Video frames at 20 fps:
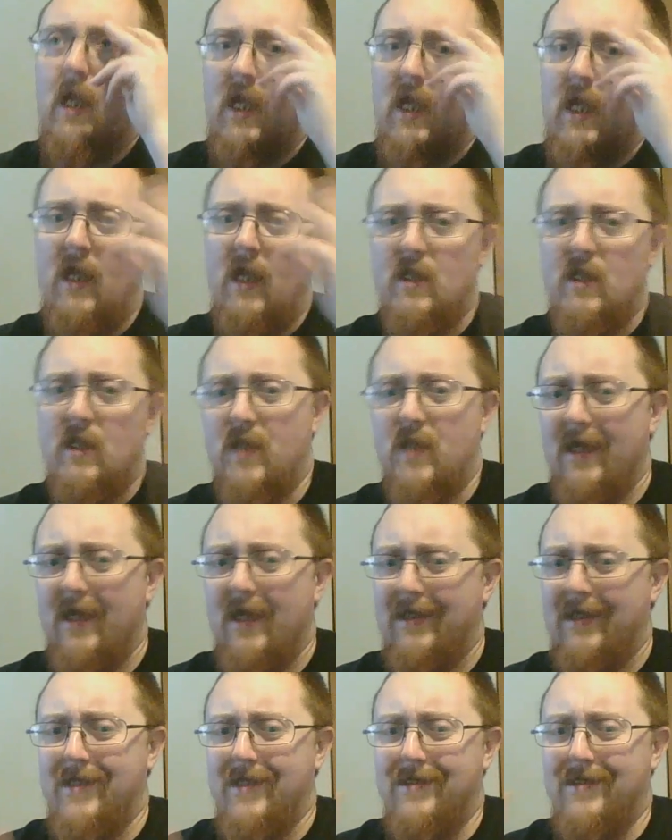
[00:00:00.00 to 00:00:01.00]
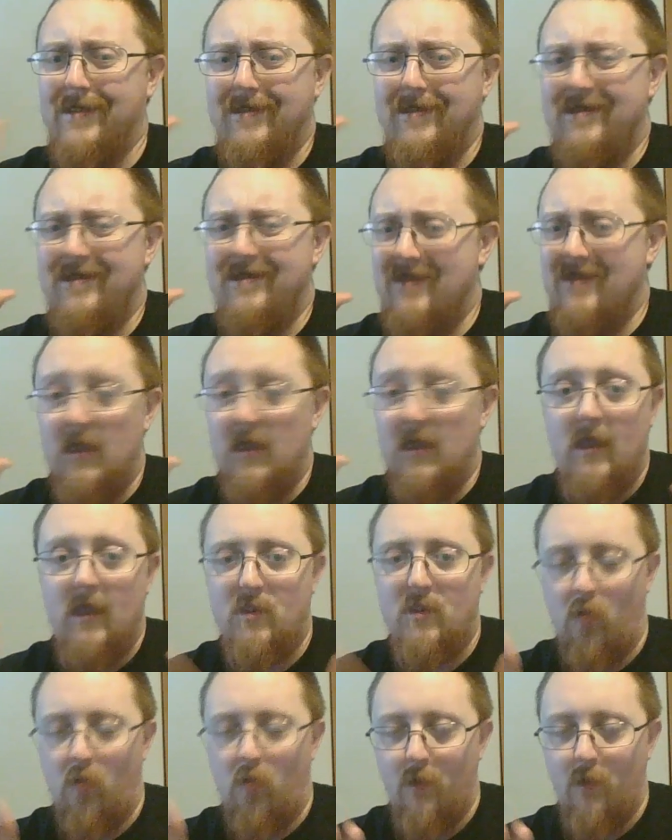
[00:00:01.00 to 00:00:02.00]
And it's like, it,
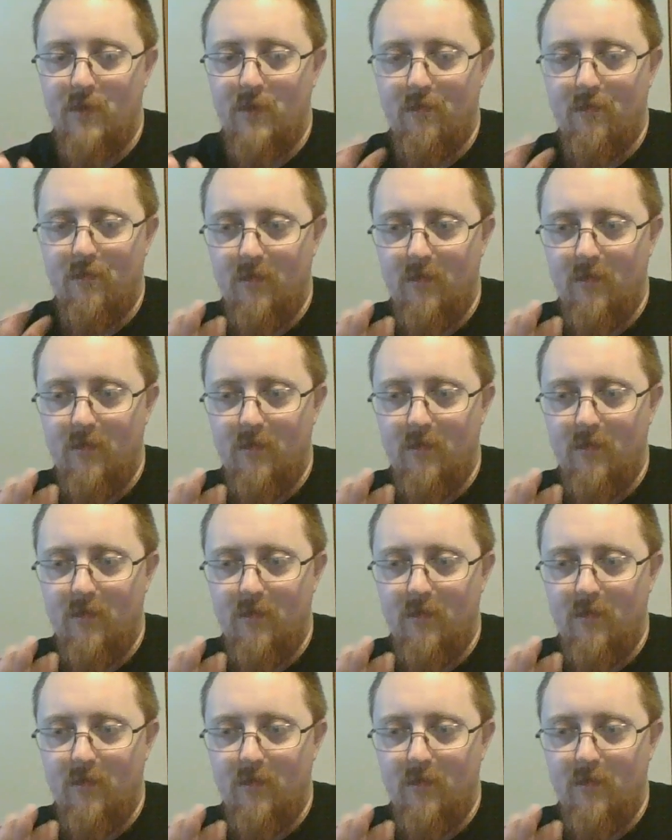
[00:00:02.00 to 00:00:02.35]
it's gross.